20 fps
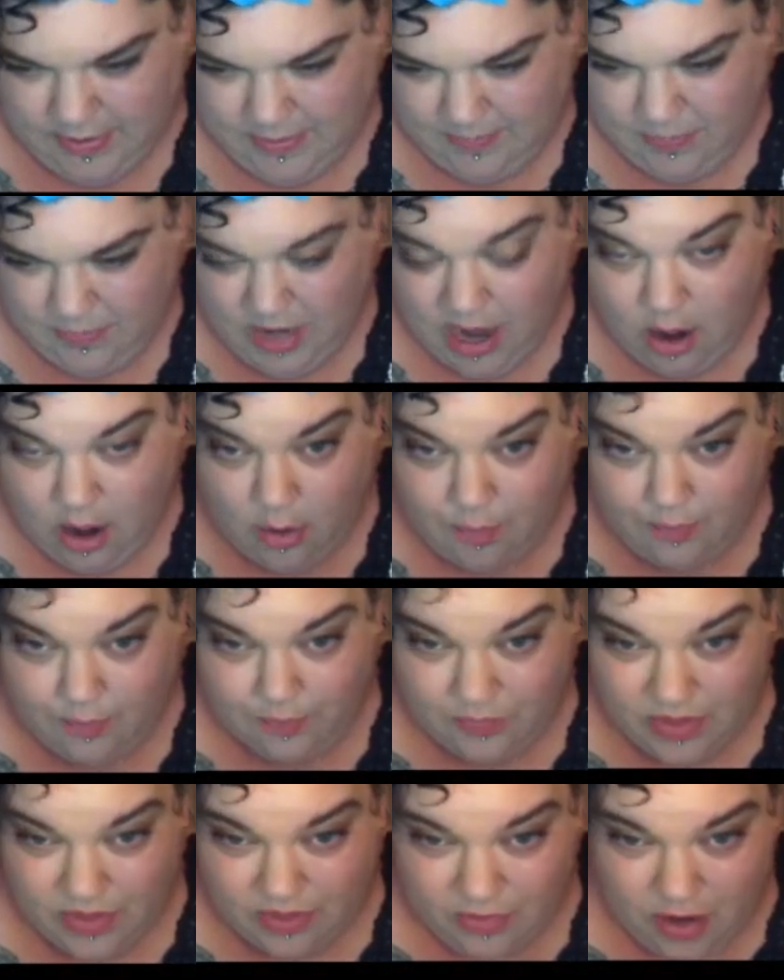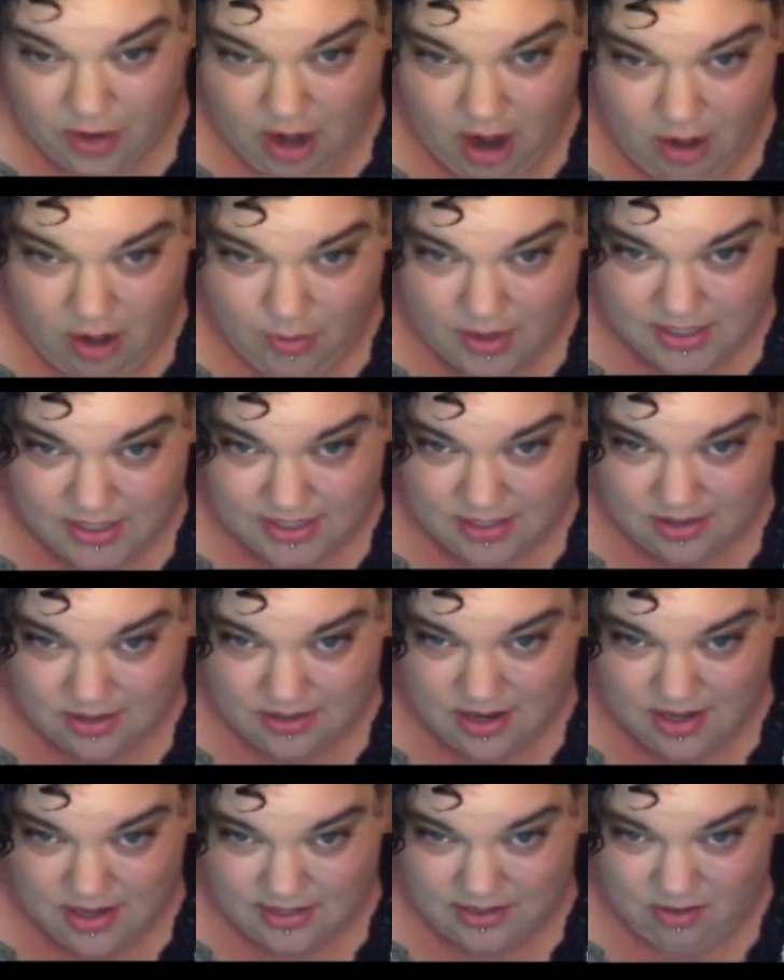Now, if your hair wasn't
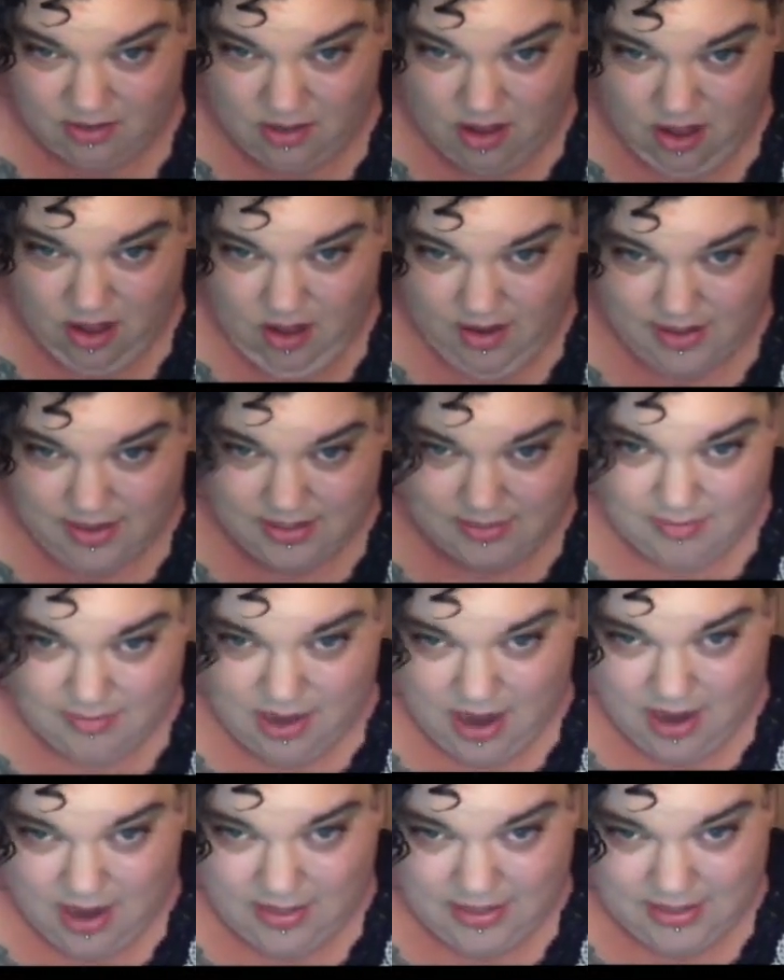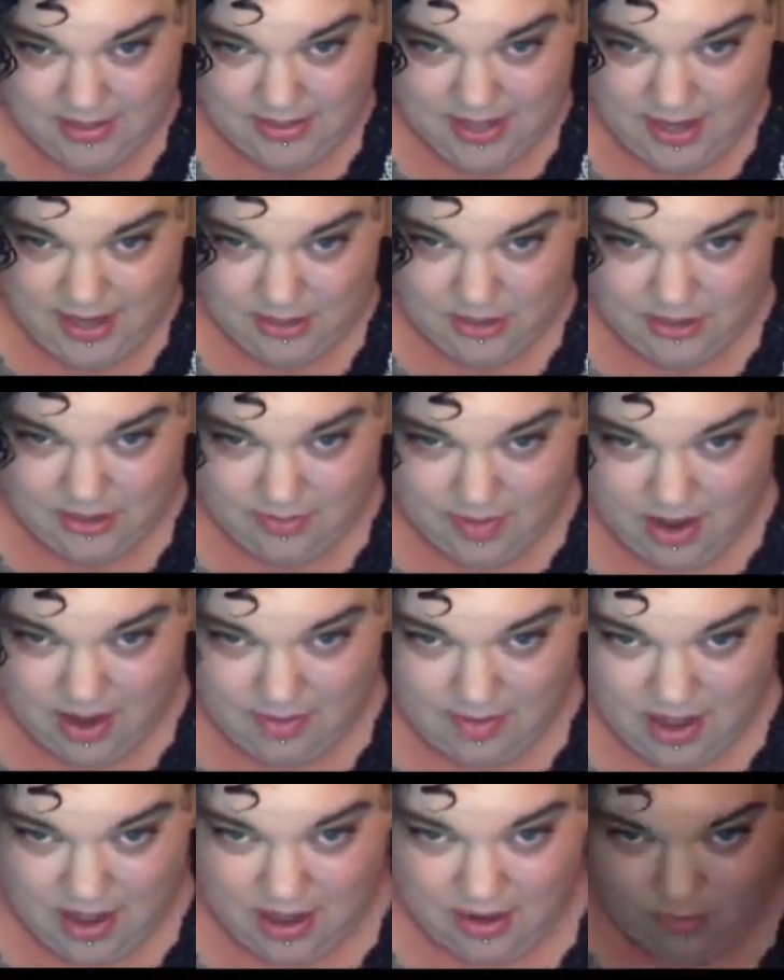as long as mine, this actually might
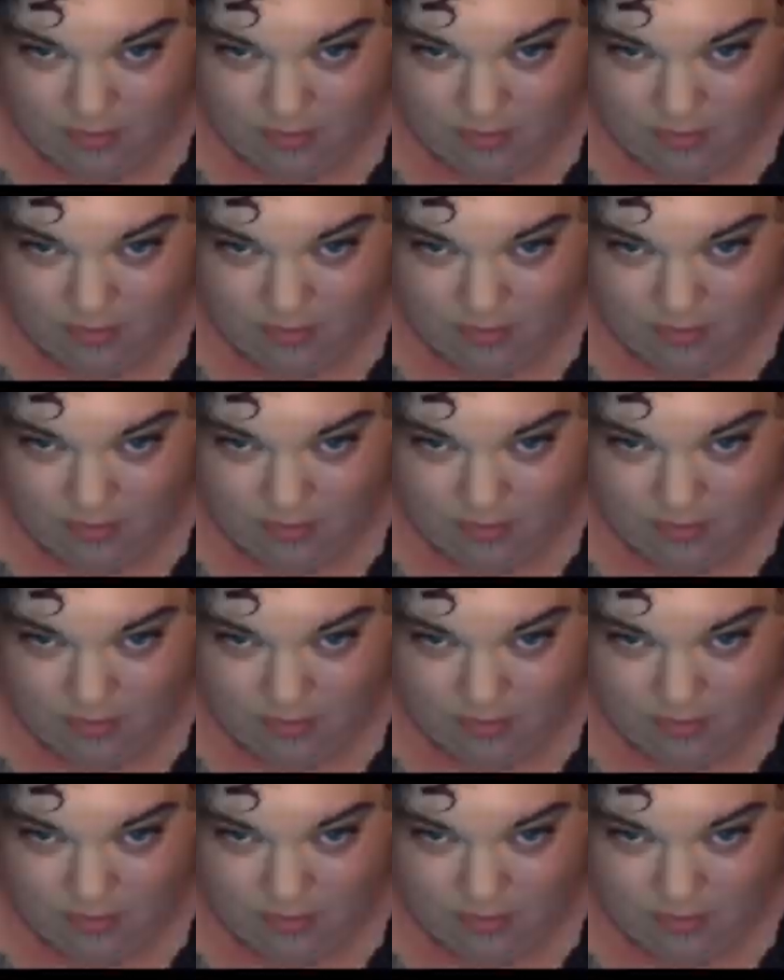make a